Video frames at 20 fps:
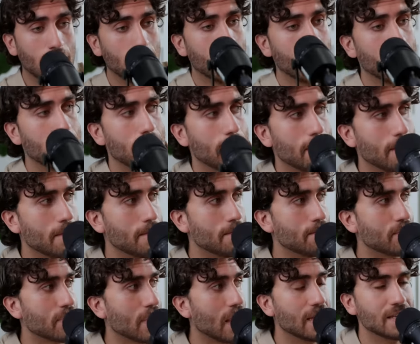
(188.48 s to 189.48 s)
I
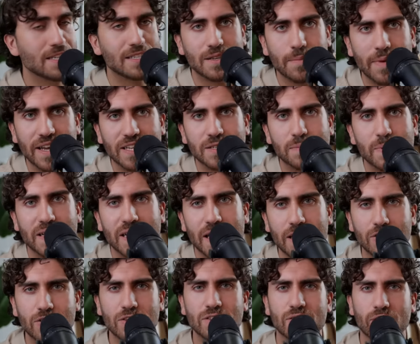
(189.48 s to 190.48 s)
had some
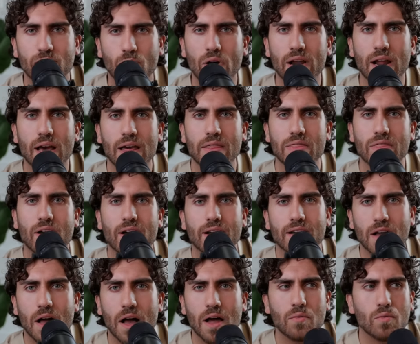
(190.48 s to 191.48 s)
expectations of what I
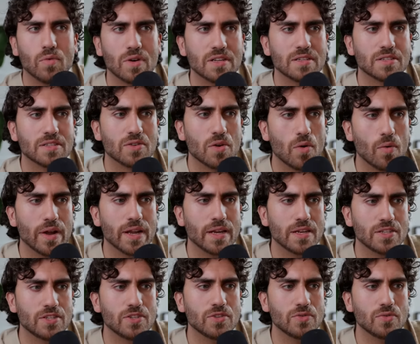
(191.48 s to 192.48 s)
thought God was
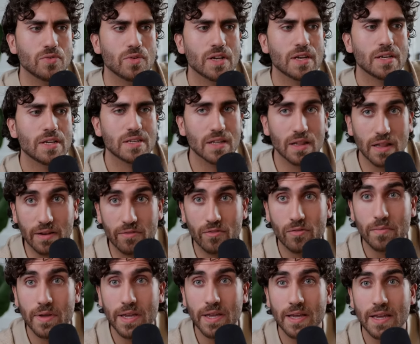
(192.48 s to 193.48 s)
going to
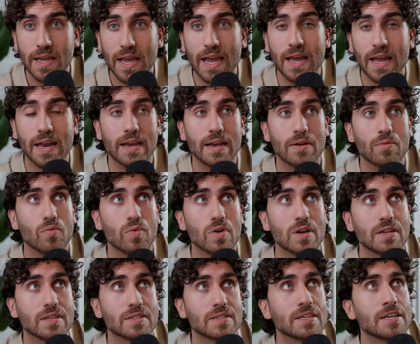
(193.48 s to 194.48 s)
deliver me and
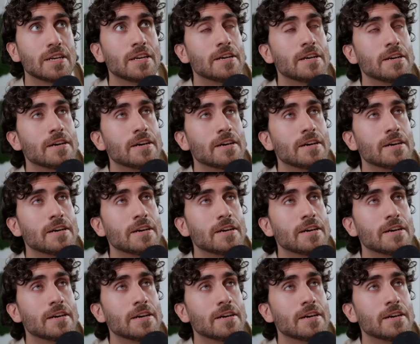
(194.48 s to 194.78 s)
was